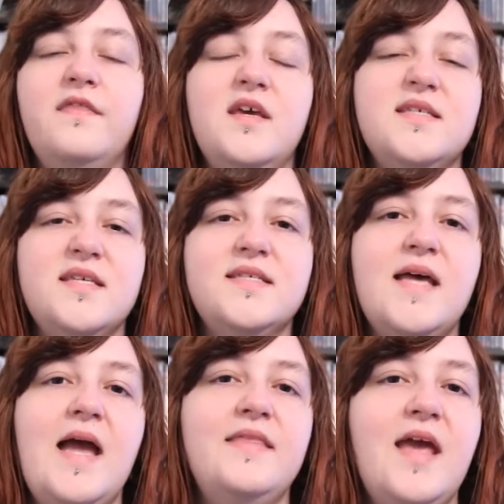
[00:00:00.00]
This is
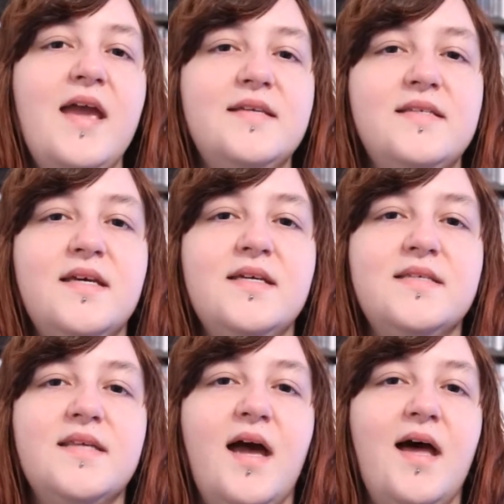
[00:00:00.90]
set in the
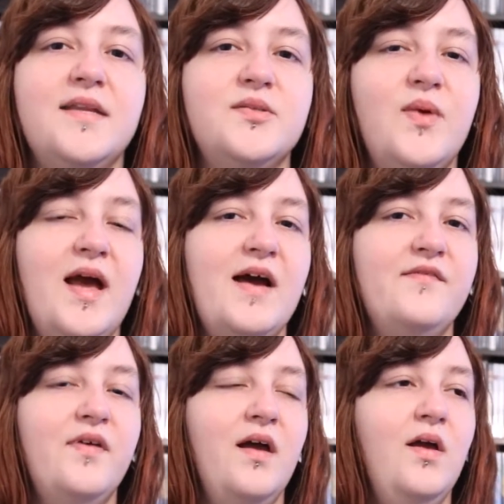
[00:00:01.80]
80s, and we have